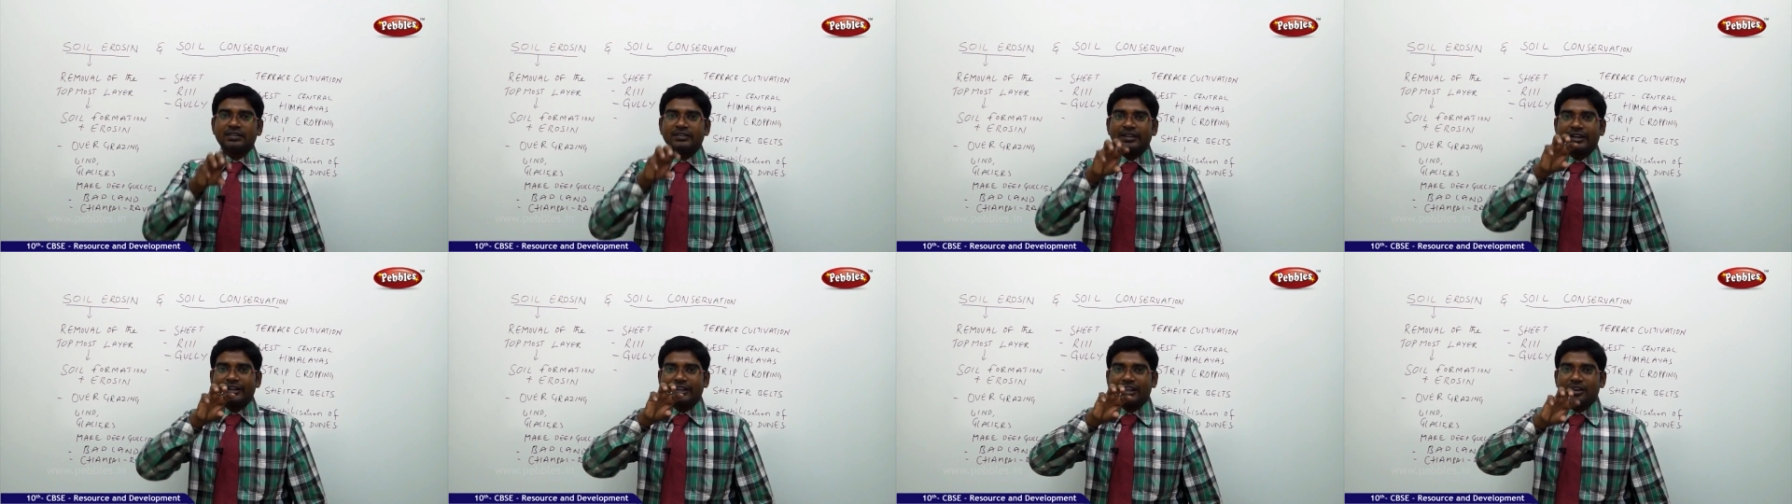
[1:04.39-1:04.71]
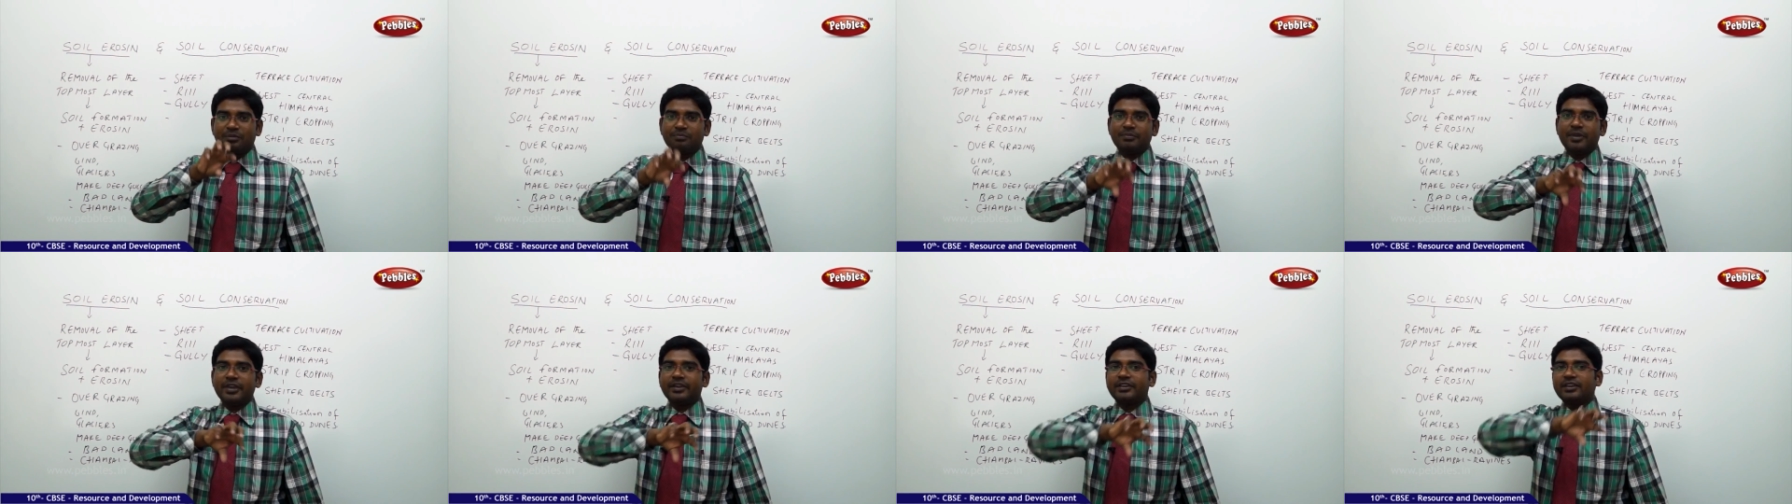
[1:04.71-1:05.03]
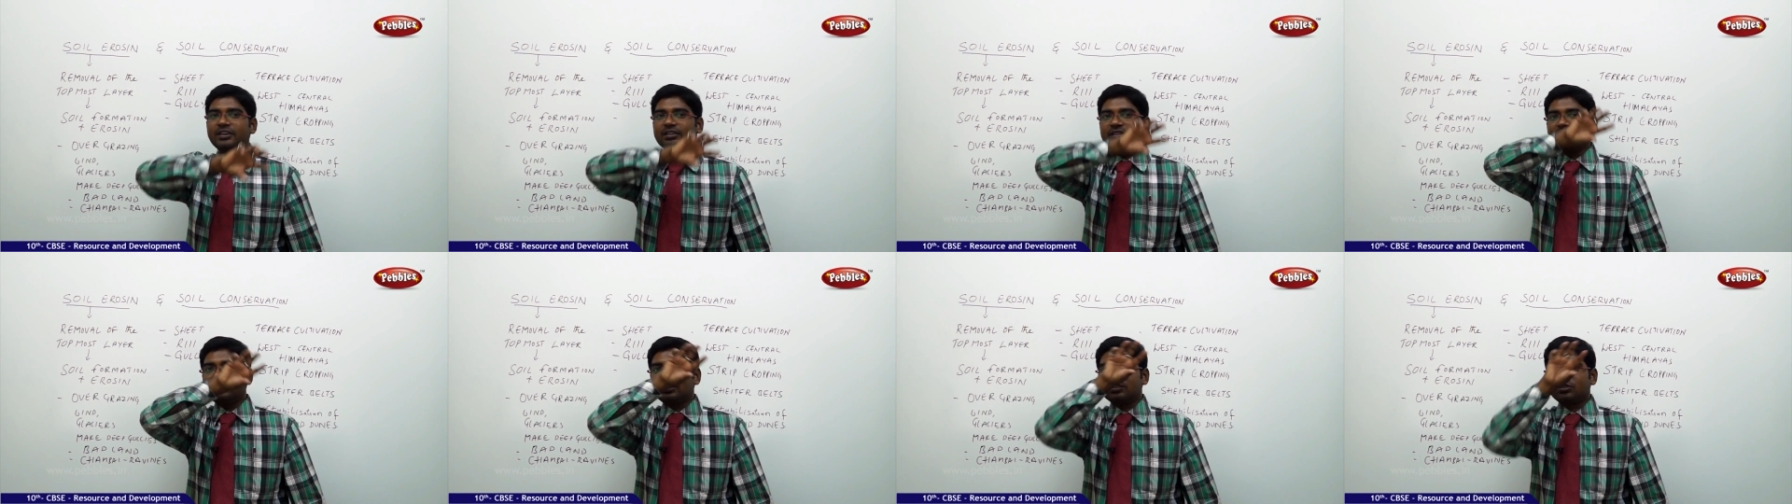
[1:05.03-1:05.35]
that are
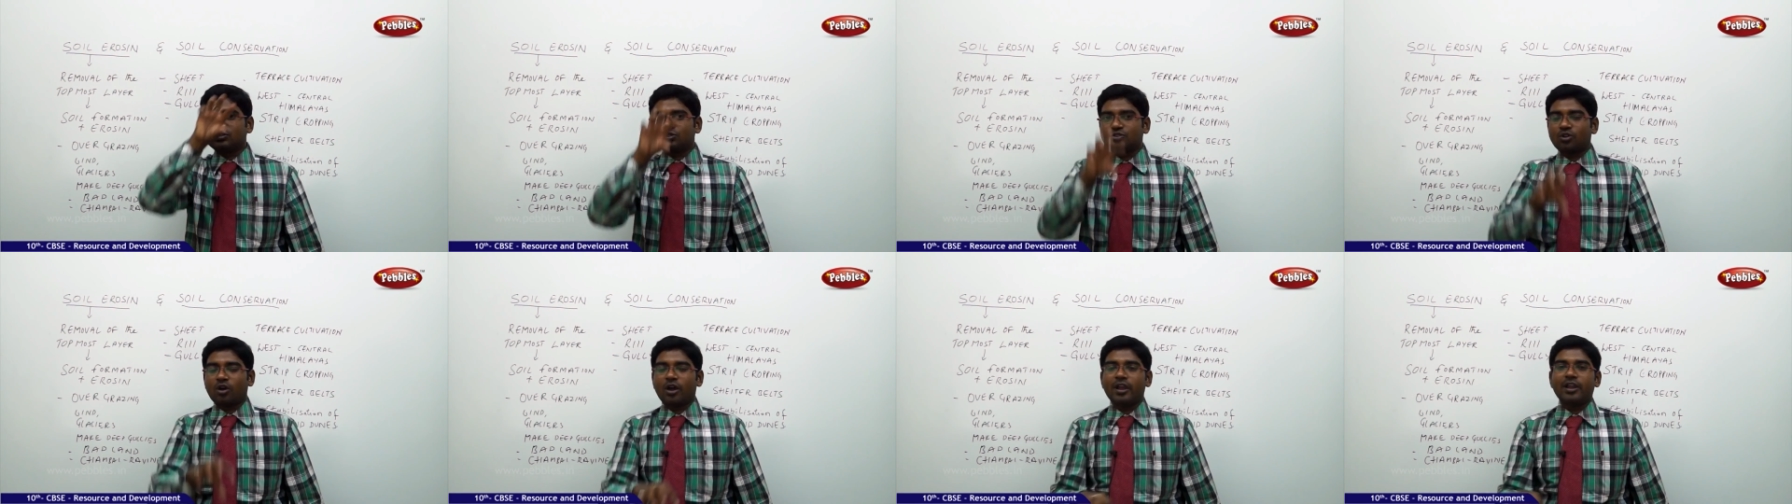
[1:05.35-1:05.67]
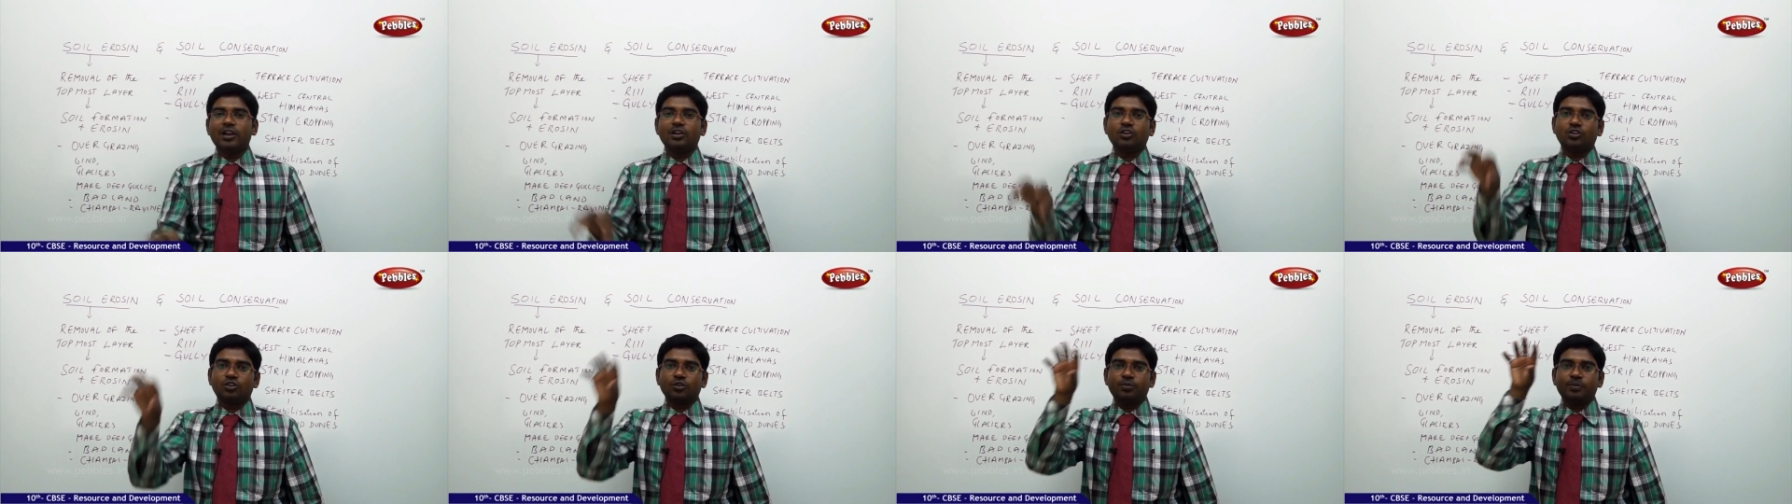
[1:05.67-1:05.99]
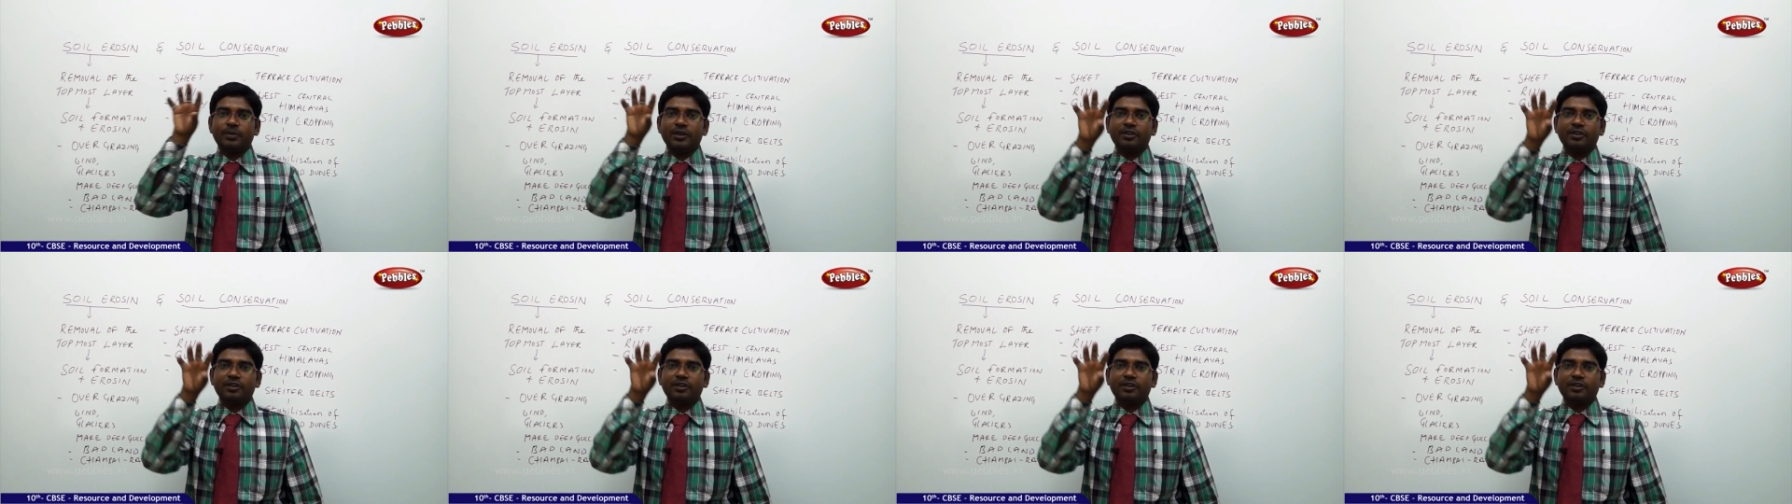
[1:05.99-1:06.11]
making the soil to